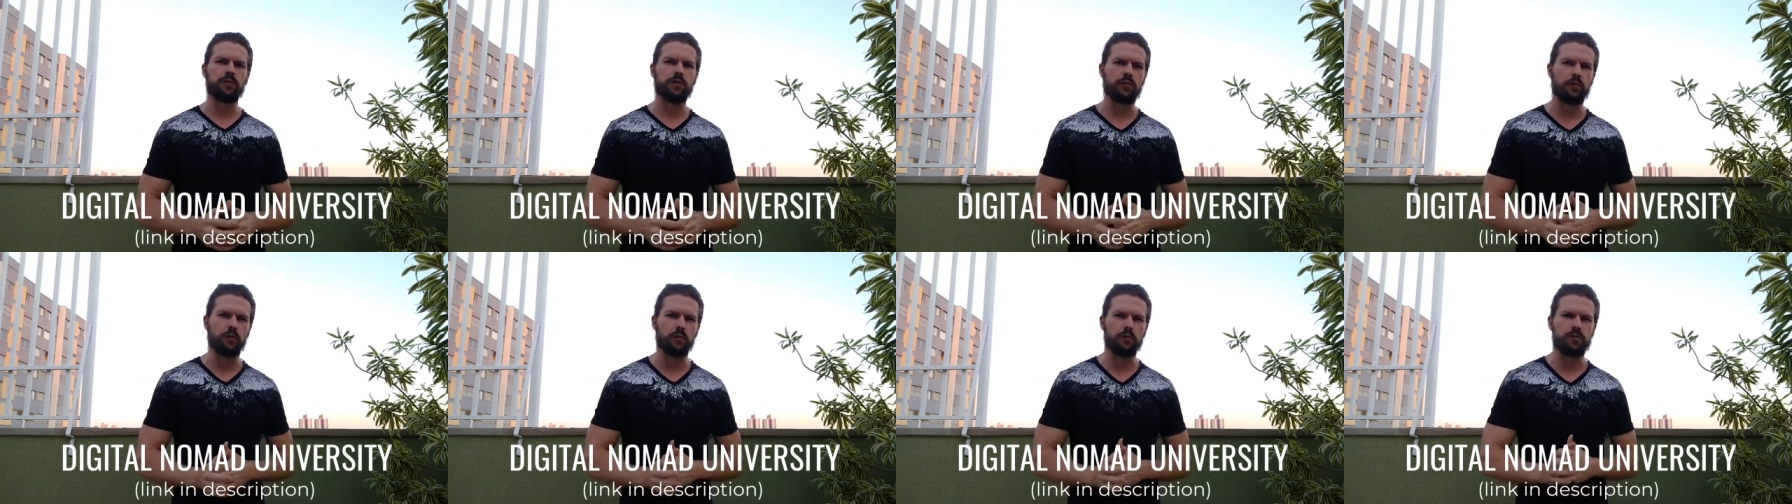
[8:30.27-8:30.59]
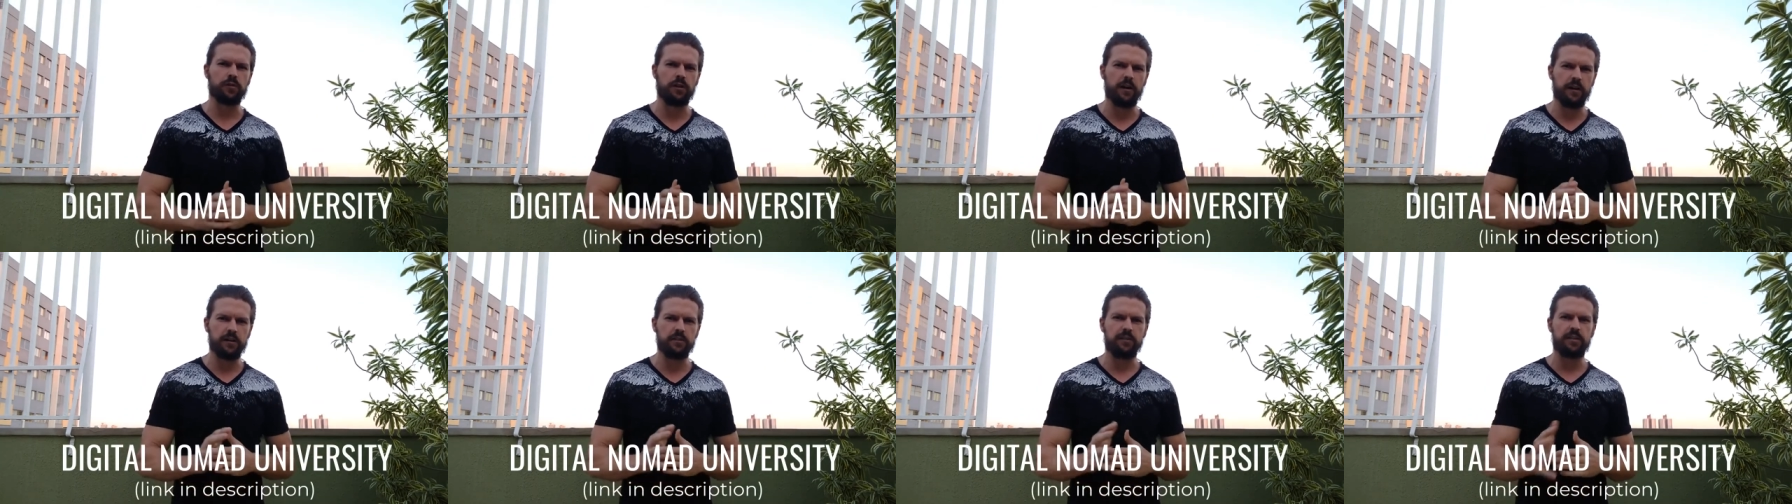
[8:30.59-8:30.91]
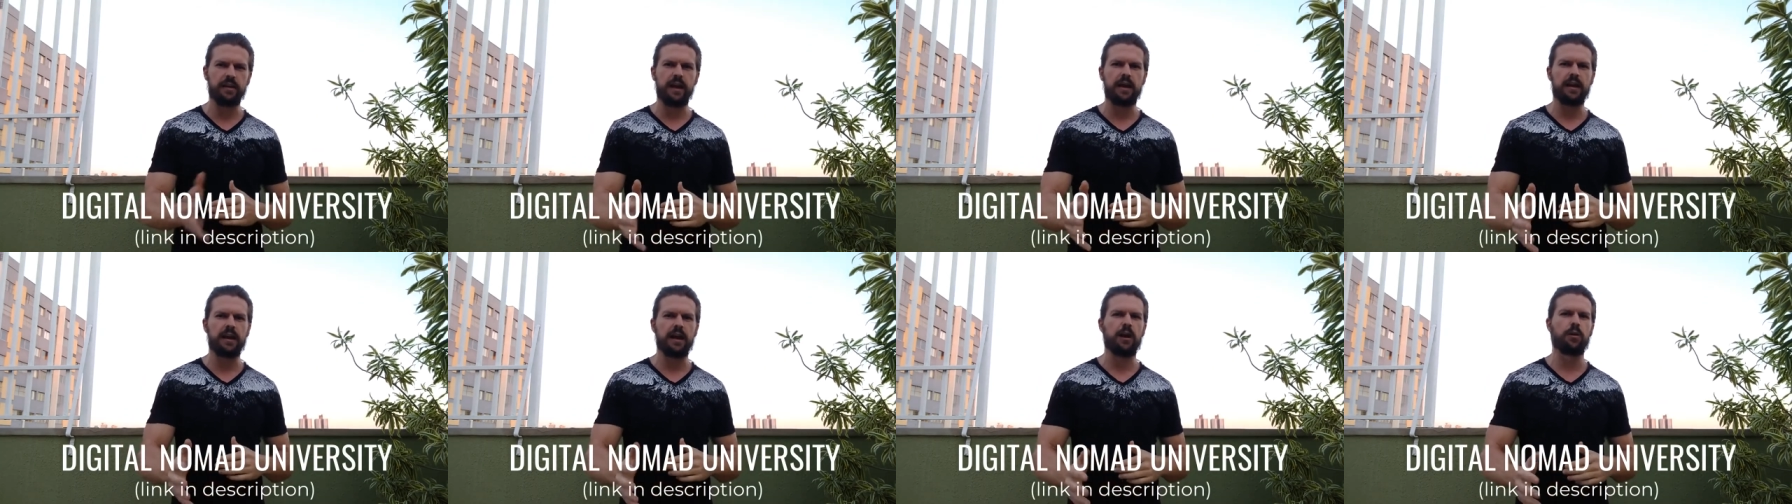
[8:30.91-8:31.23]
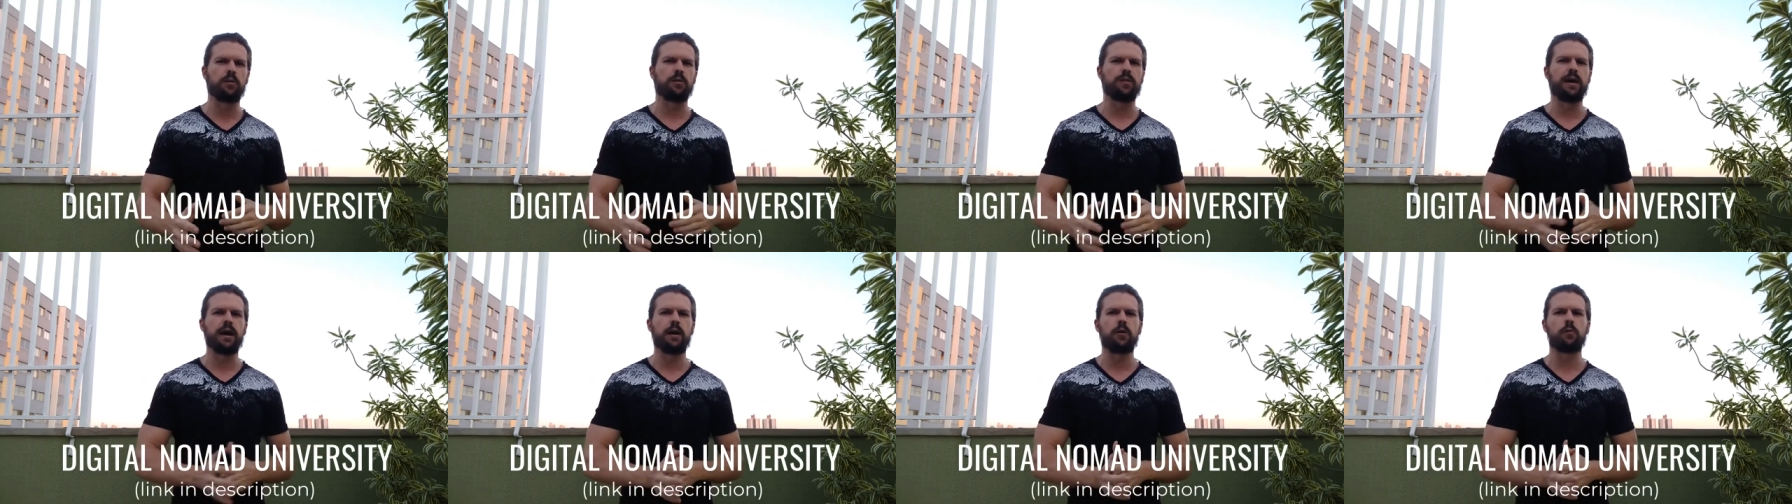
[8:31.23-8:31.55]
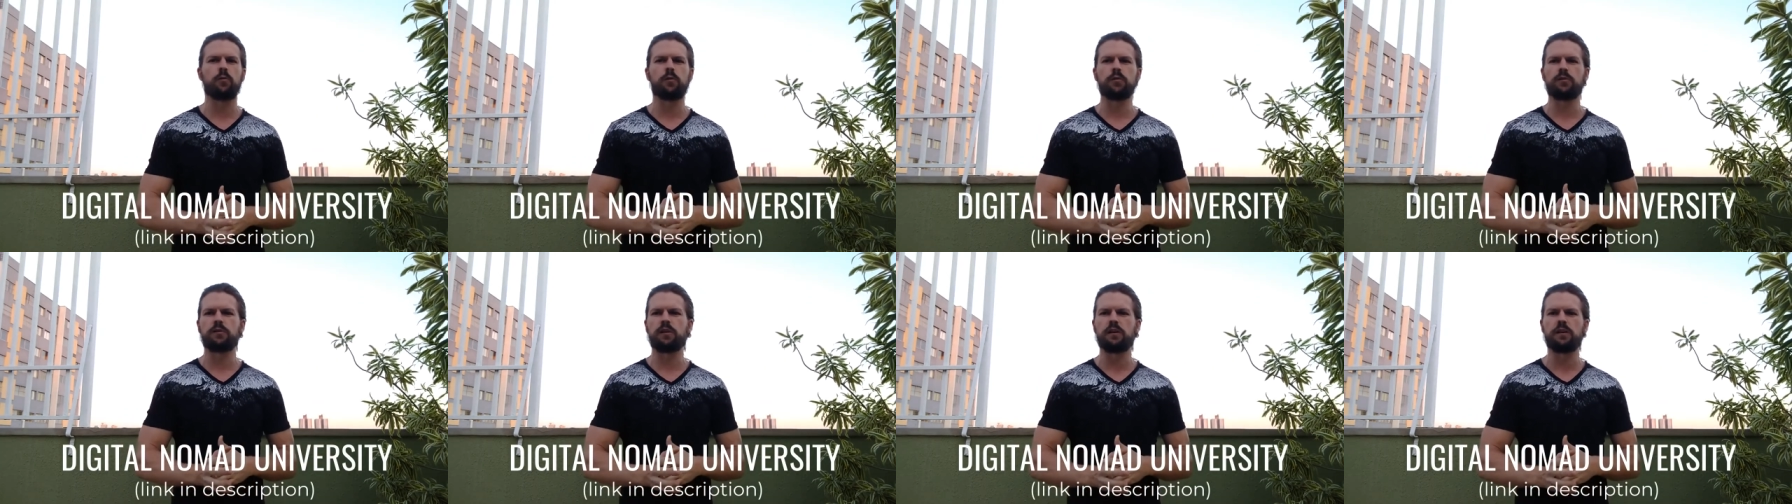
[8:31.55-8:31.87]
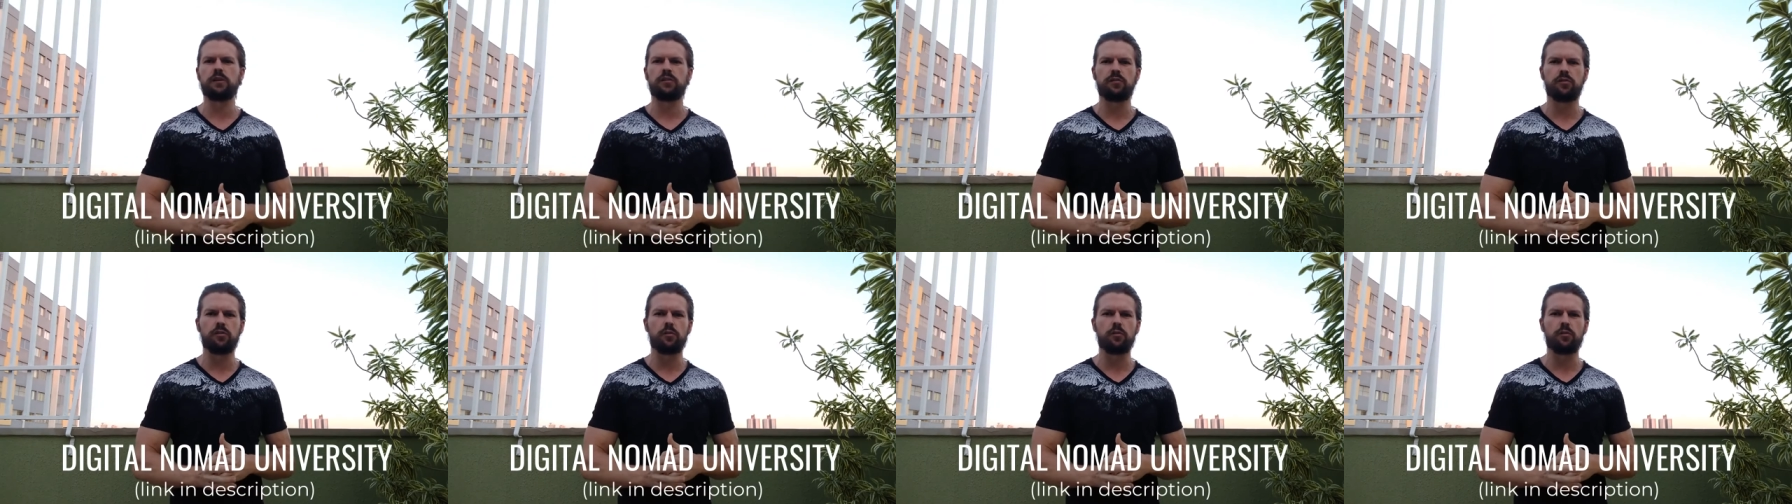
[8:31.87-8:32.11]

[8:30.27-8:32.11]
So check that out. That will teach